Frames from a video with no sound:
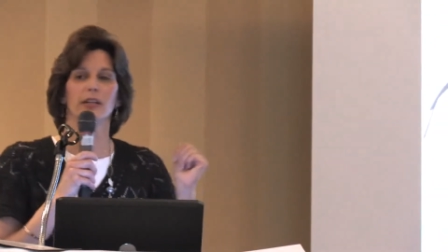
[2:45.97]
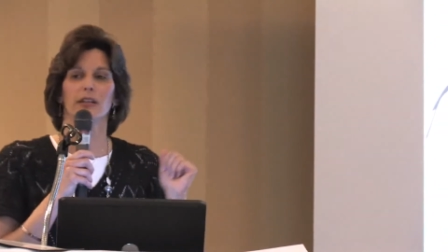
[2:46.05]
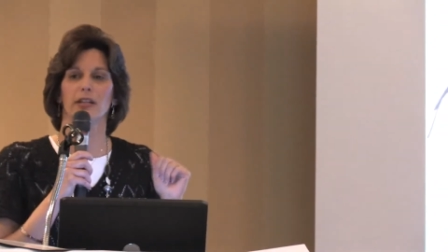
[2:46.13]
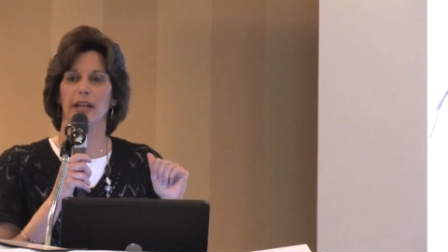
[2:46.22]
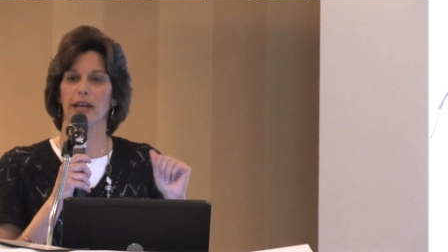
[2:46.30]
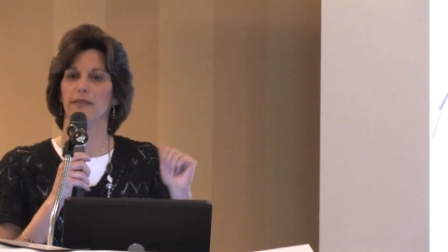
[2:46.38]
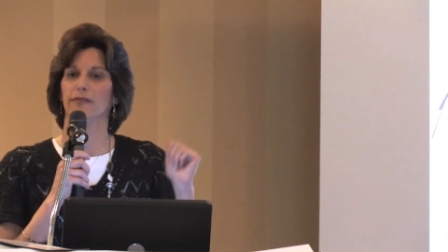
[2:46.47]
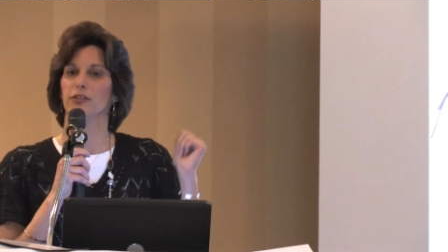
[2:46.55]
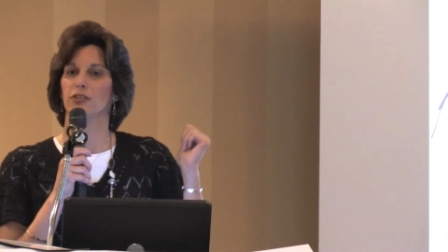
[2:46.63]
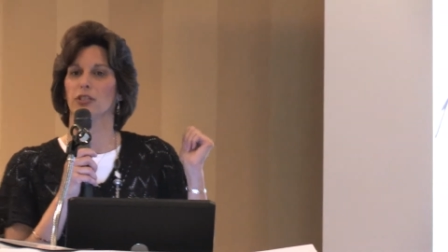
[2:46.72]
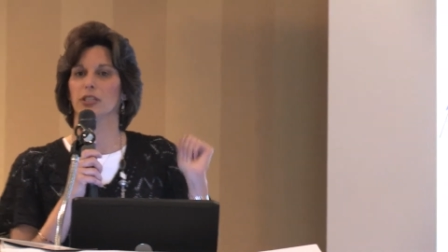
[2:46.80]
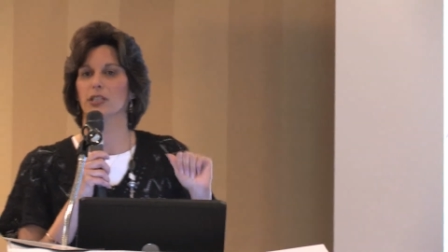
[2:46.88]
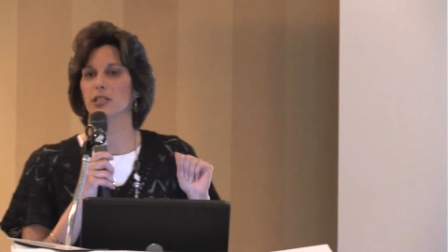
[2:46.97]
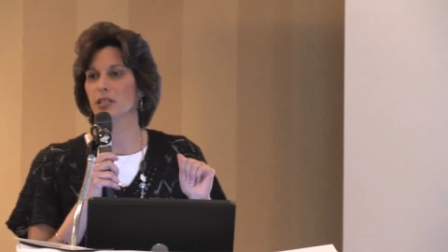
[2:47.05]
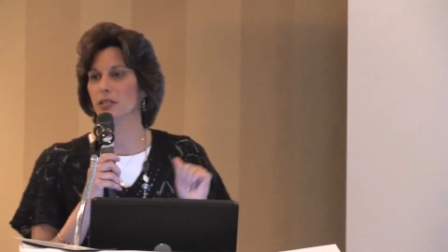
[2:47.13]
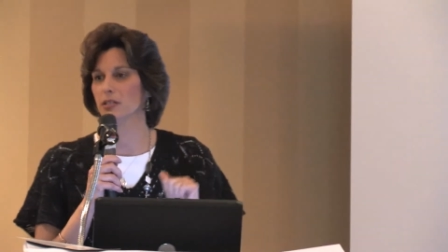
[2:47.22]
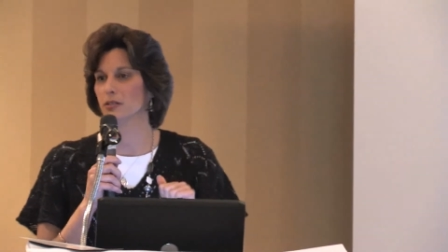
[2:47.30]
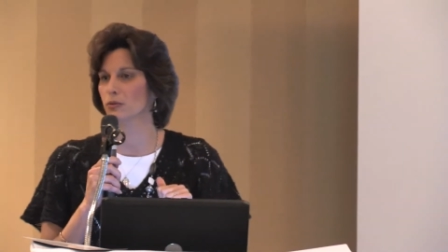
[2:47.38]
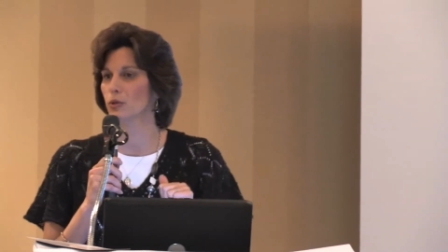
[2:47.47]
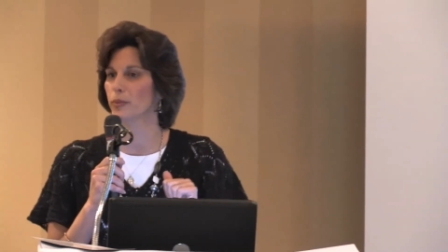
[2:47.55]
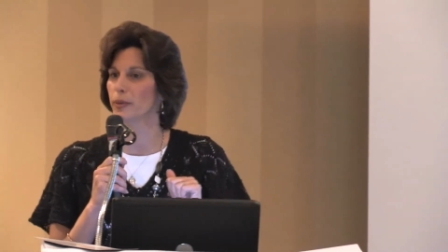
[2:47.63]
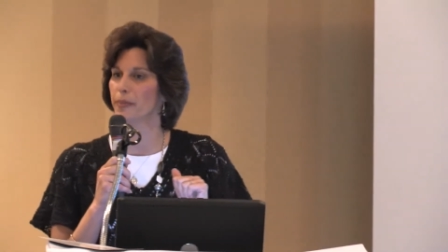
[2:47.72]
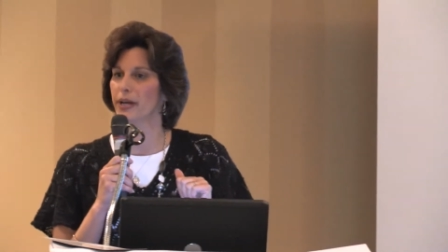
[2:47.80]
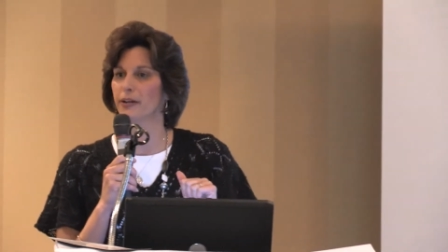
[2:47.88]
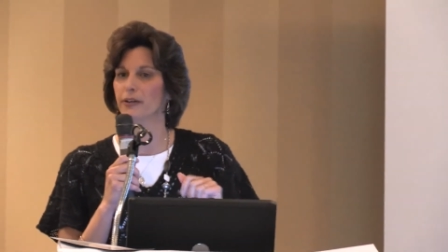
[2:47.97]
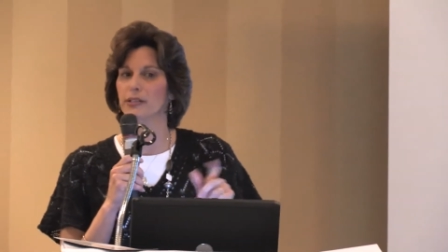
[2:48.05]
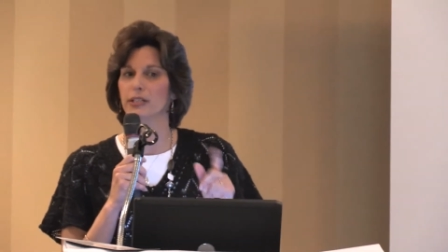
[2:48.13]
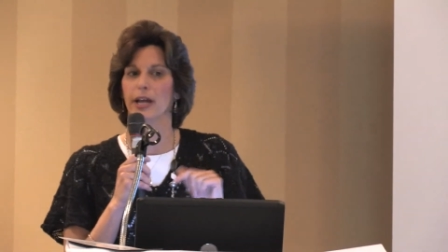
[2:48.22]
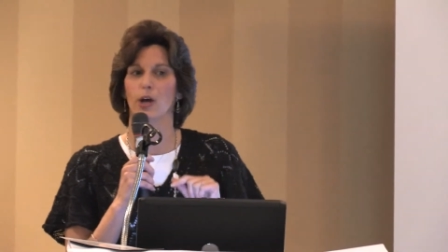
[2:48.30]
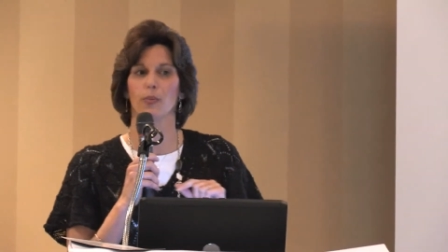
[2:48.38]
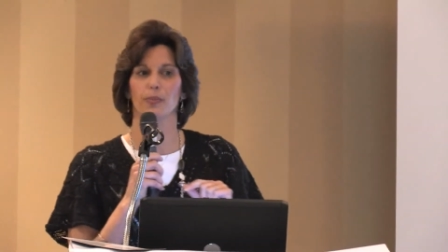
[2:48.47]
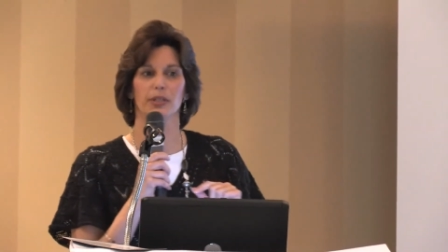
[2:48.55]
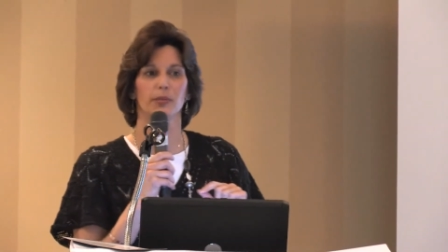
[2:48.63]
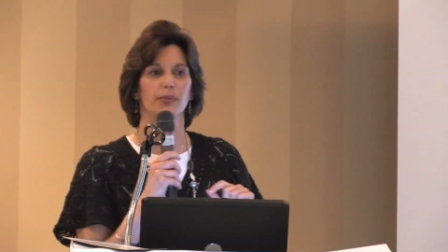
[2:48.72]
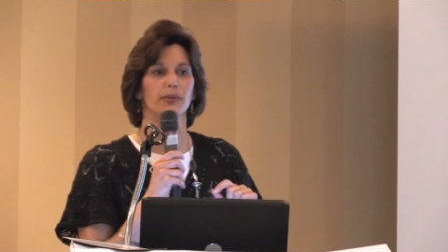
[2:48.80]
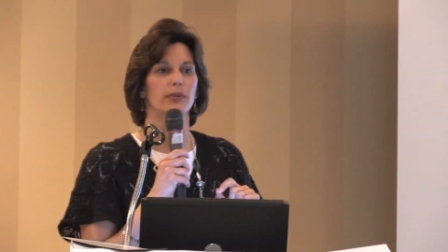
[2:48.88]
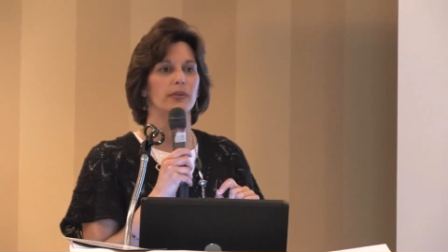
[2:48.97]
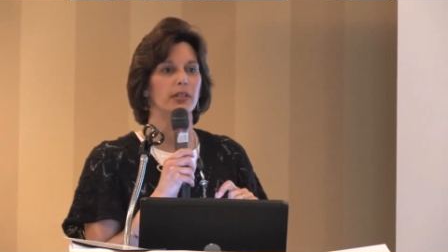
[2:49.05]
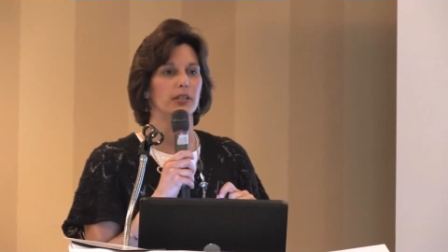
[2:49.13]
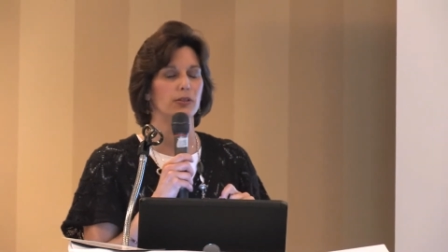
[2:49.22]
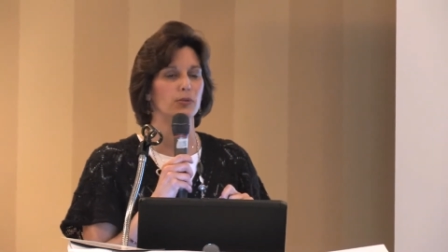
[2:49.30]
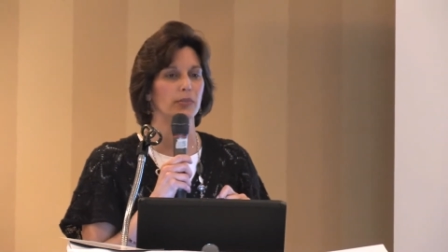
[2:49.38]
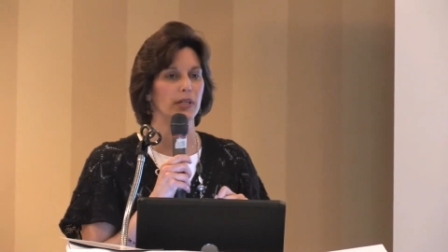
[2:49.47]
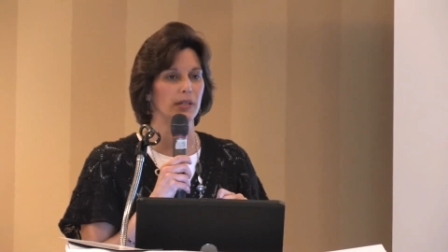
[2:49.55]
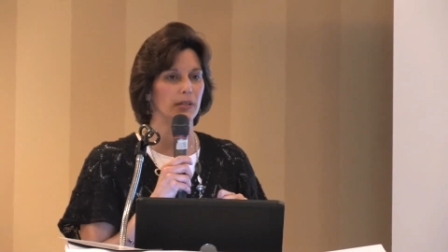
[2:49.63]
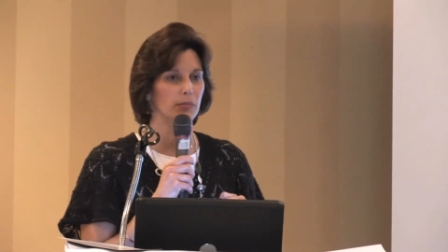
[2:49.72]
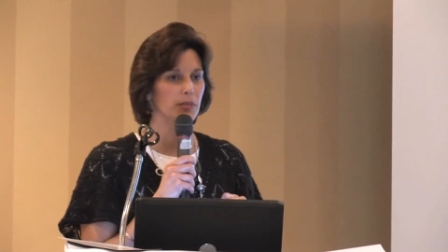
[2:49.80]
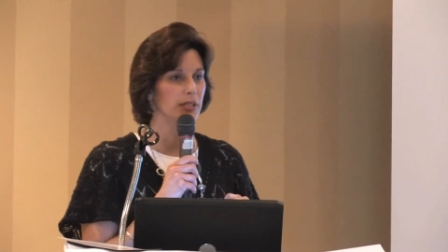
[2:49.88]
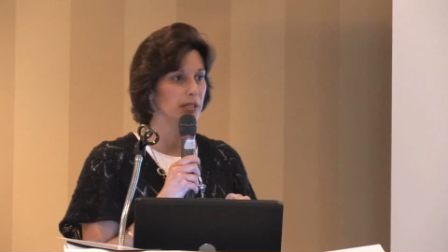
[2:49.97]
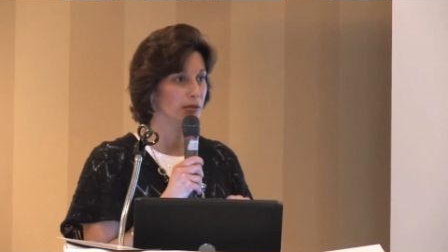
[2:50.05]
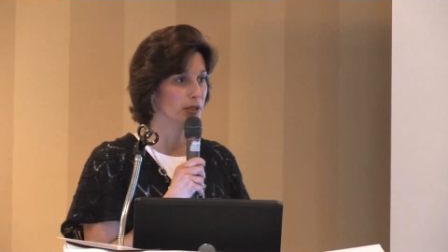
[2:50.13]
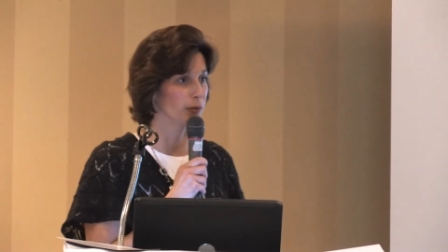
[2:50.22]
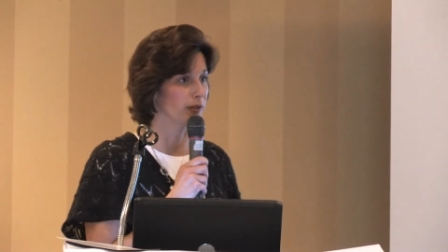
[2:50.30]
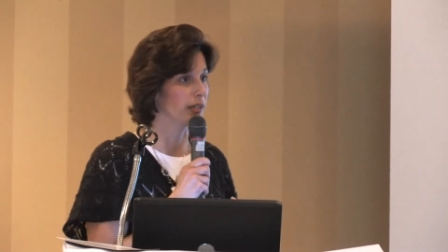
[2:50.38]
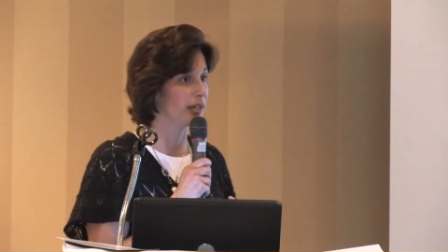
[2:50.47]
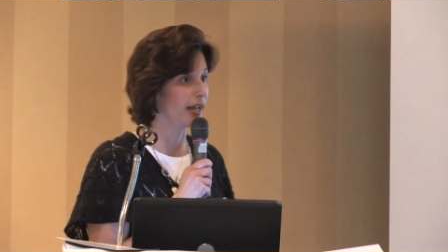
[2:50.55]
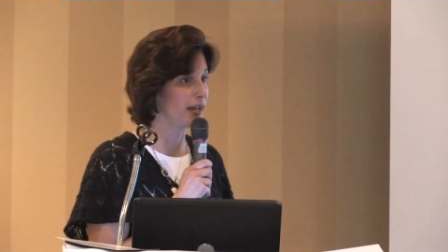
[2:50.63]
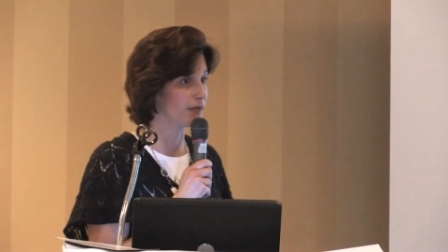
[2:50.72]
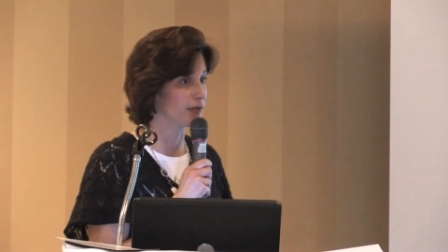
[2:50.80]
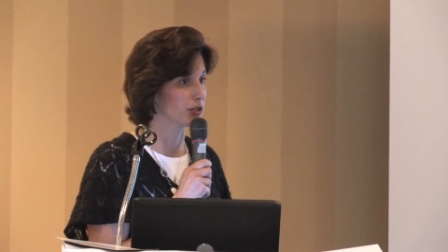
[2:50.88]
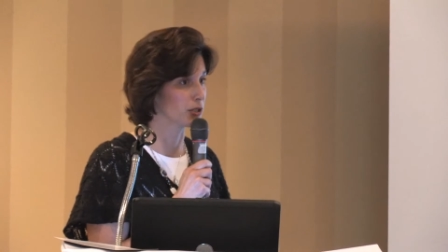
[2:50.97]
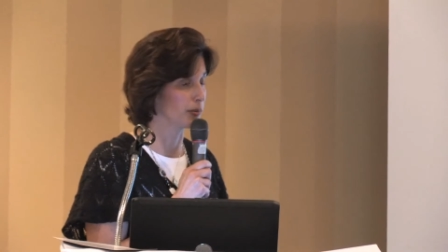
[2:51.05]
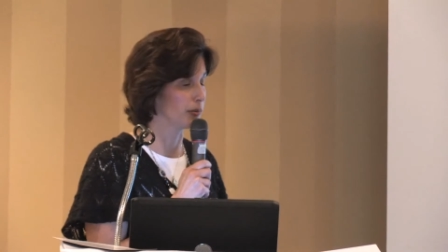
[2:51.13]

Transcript: that have vision can see this a little bit better, and to help people that you may be dealing with that have vision